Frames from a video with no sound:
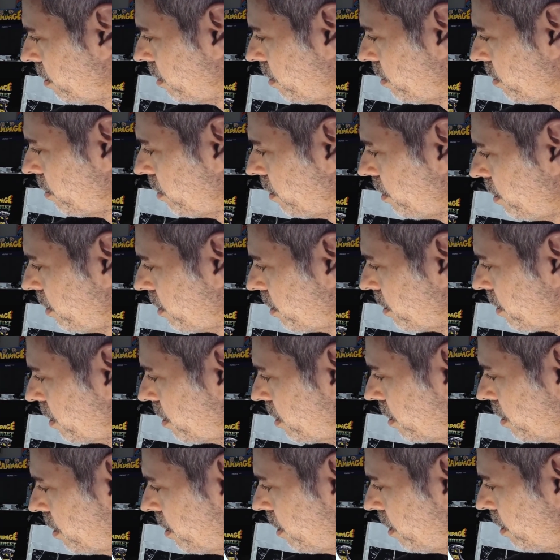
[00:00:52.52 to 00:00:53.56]
just
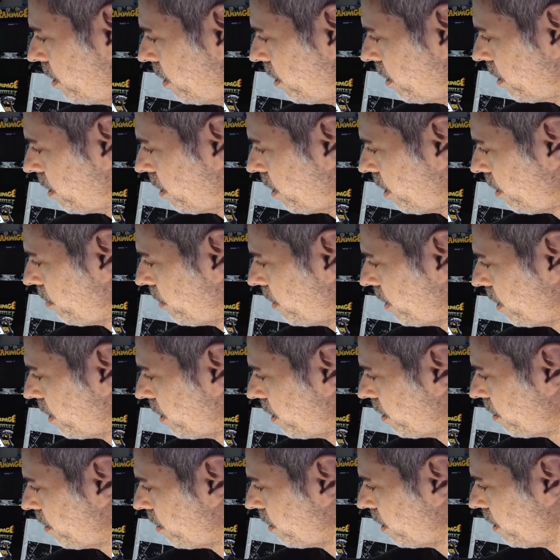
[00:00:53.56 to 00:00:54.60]
come in
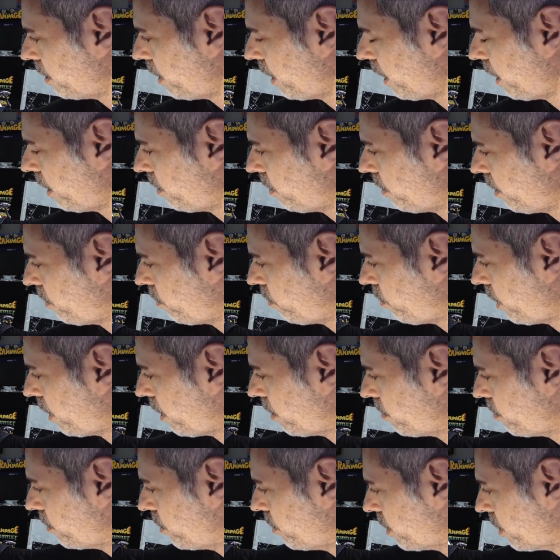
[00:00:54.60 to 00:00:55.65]
here. And what I'm using